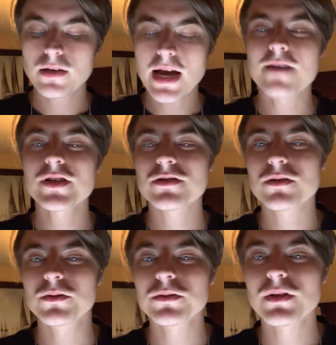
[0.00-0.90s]
after
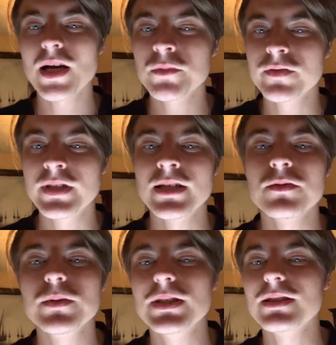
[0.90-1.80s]
school, I moved in
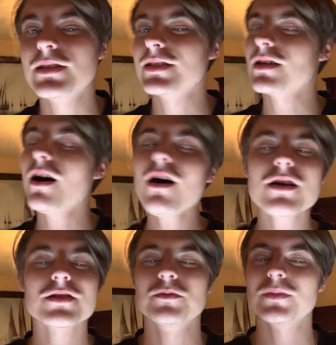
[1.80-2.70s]
with this
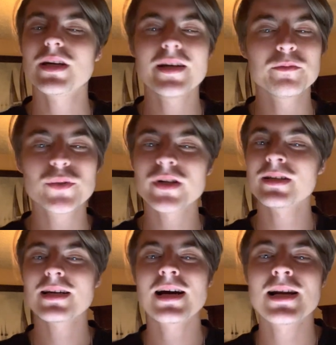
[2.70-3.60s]
awesome and
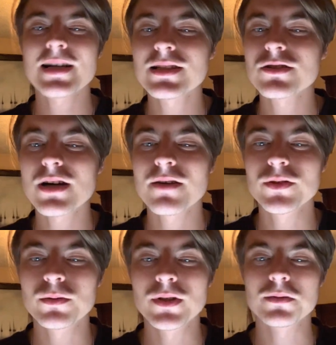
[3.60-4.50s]
brilliant guy, and I got to travel the
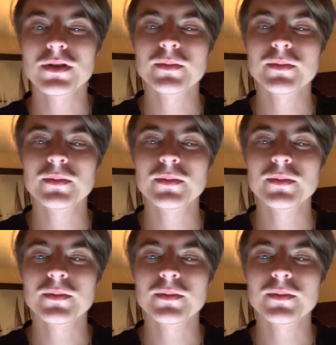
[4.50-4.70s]
world with him.